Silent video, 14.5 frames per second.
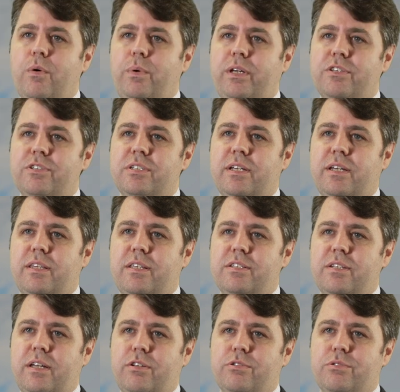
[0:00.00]
we can see
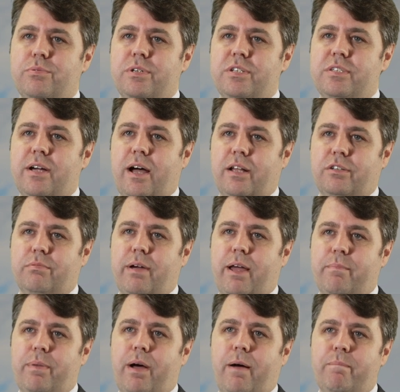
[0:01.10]
this industry start to
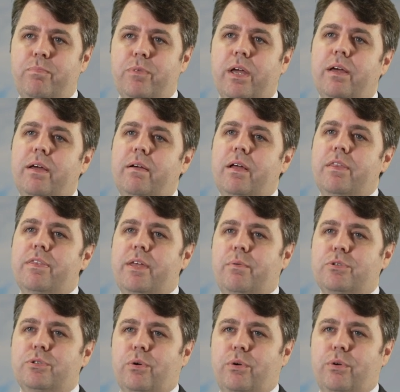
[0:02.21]
ramp up. There
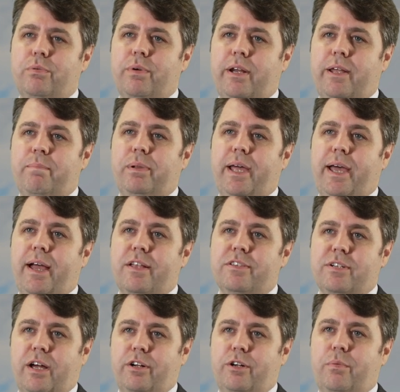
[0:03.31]
was already plans
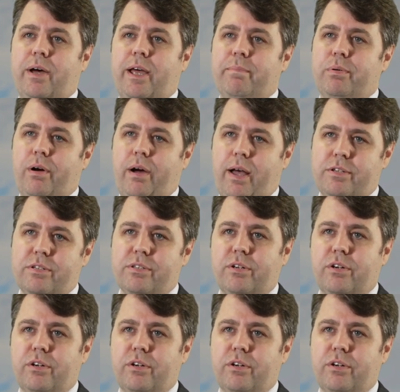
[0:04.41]
underway prior to the